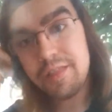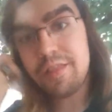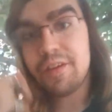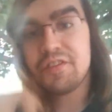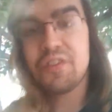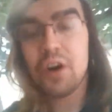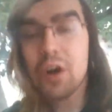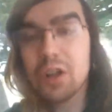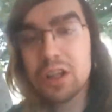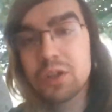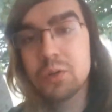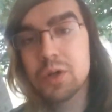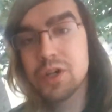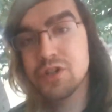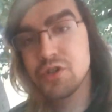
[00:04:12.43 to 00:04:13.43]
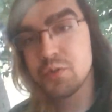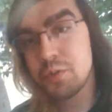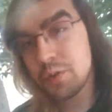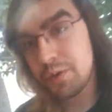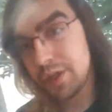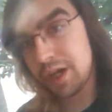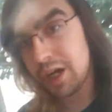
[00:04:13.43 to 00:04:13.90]
The followers
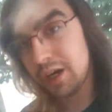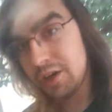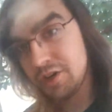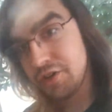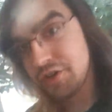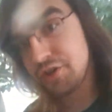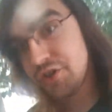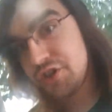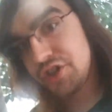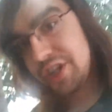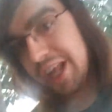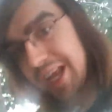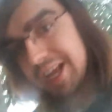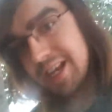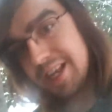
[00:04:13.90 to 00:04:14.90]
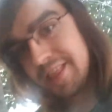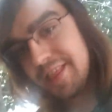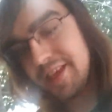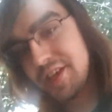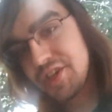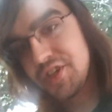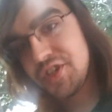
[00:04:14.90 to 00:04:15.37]
will not understand
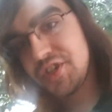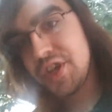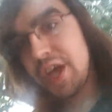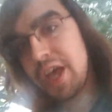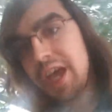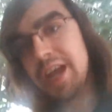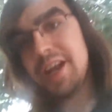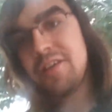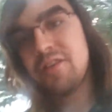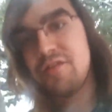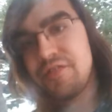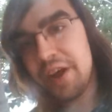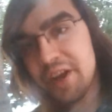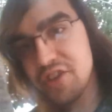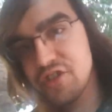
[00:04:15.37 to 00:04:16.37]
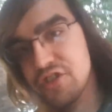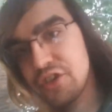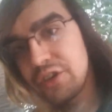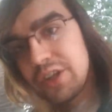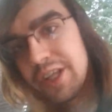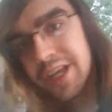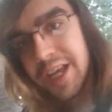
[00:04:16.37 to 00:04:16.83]
this, and
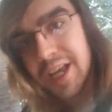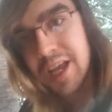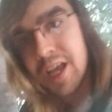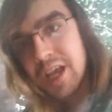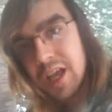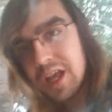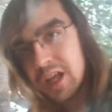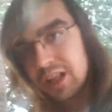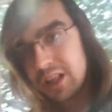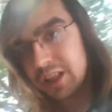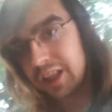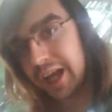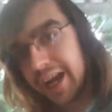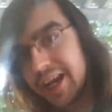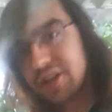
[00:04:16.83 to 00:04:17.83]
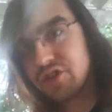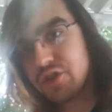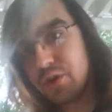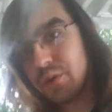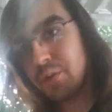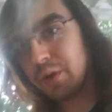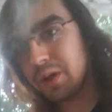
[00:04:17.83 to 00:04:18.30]
eventually,
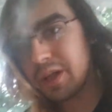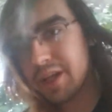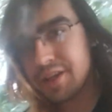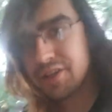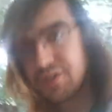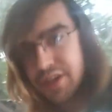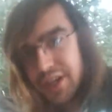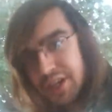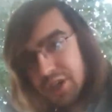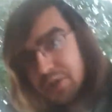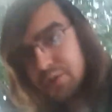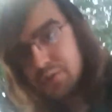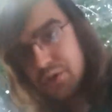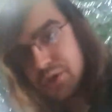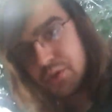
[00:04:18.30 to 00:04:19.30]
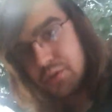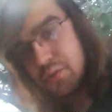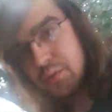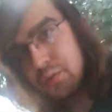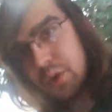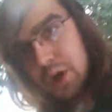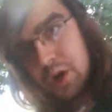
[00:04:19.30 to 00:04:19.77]
light will continue to
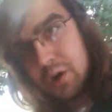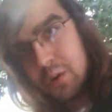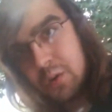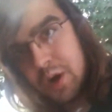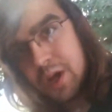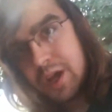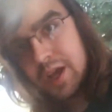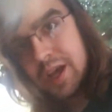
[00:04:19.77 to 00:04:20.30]
grow